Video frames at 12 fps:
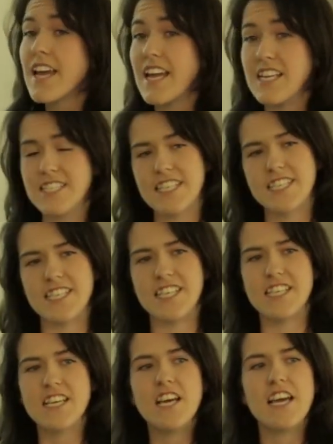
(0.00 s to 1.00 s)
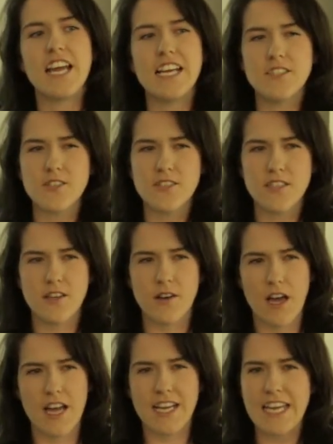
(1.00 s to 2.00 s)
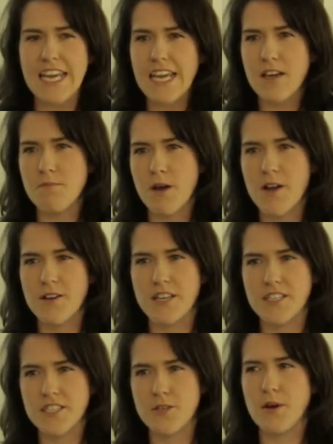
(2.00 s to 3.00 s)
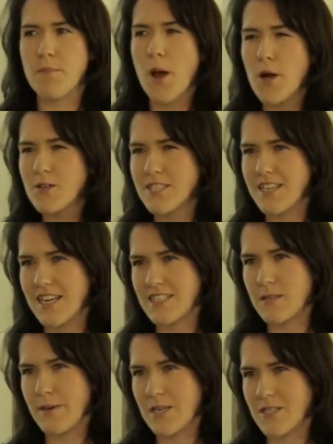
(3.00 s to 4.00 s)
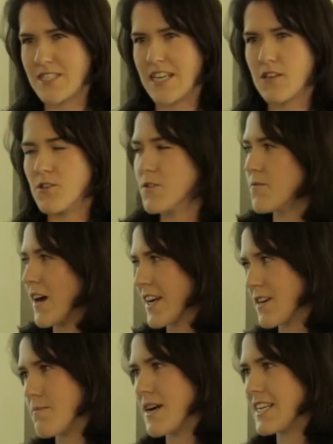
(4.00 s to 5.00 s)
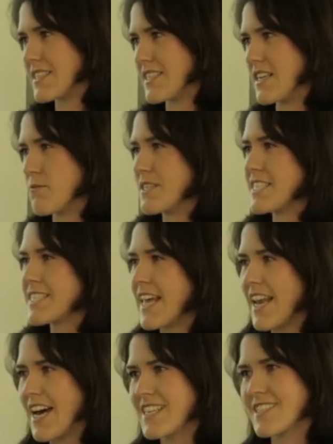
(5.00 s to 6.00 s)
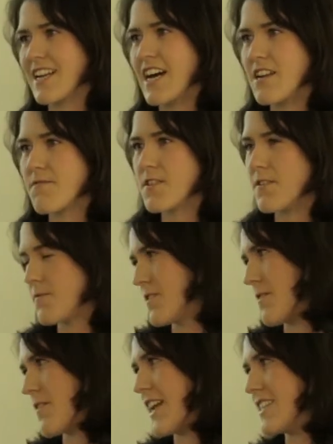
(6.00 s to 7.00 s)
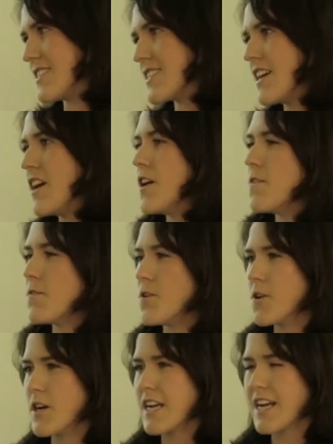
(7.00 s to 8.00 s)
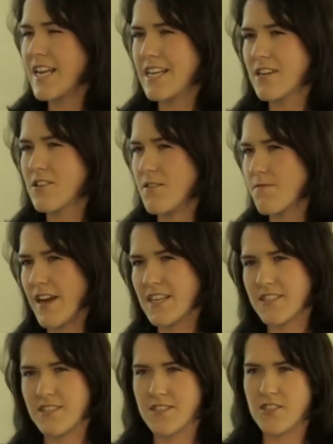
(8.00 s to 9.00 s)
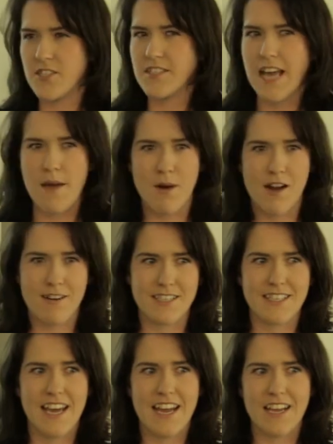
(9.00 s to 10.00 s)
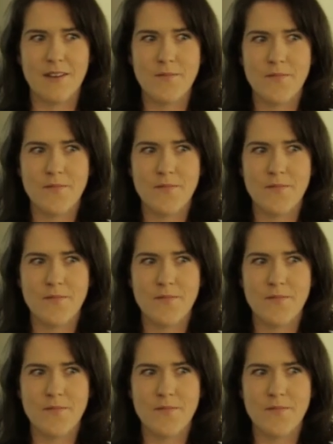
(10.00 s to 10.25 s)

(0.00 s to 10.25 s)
In addition, it's also a key component to a potent antibiotic called vancomycin, which is the last line of defense for clinical infections such as MRSA.